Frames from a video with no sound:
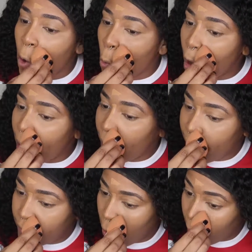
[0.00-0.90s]
know where I
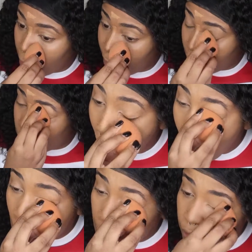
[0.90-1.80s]
left off in the video.
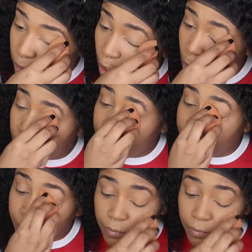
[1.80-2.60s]
So